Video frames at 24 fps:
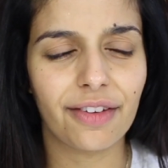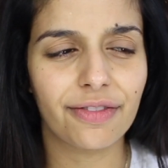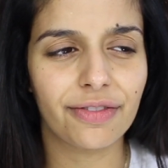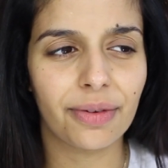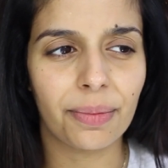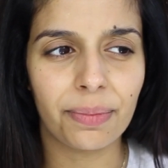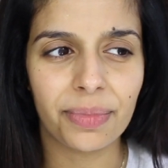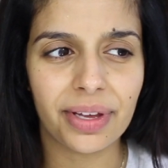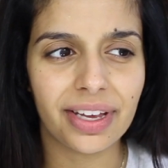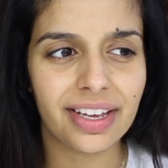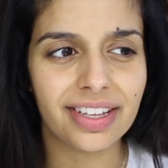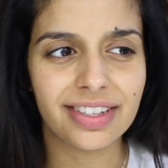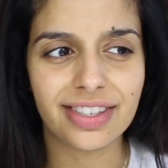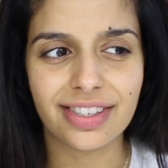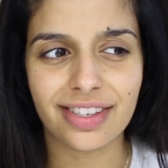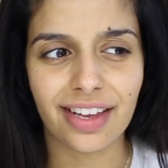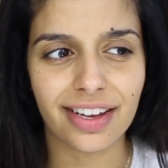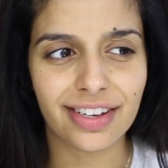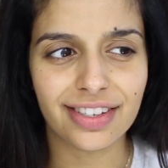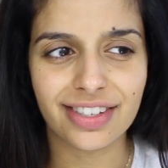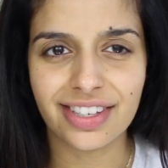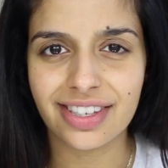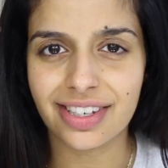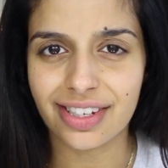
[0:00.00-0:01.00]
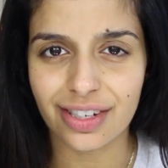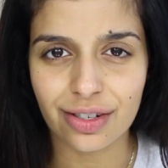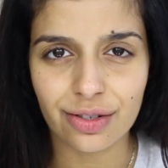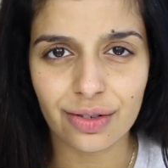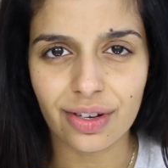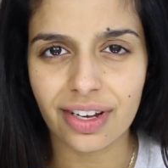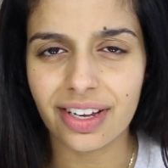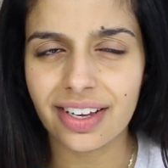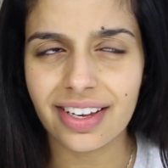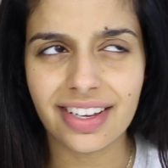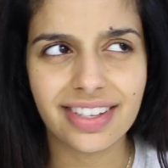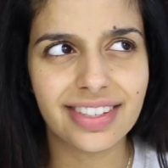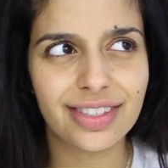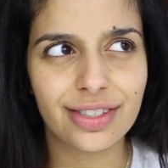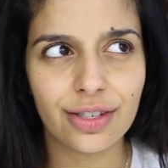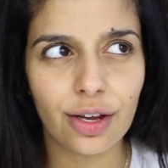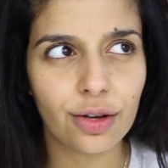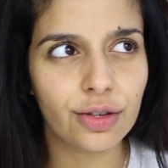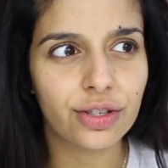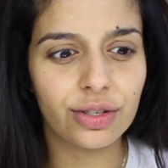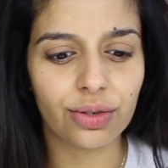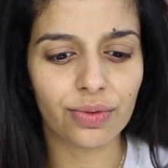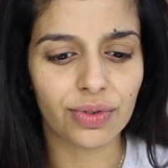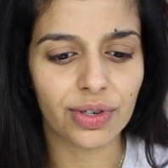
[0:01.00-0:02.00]
for me it's like still, it's
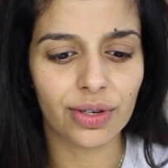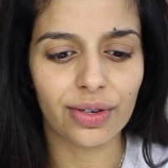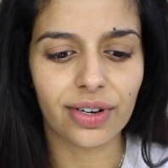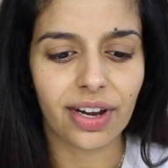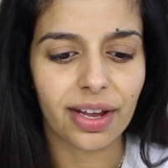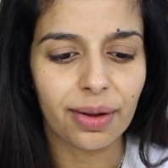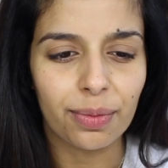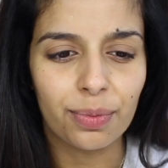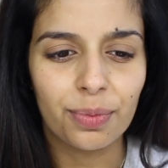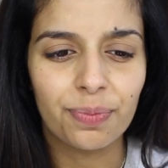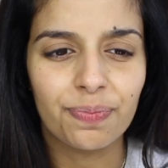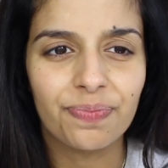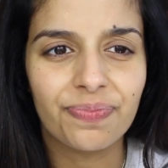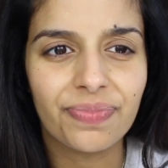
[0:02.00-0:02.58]
so surreal like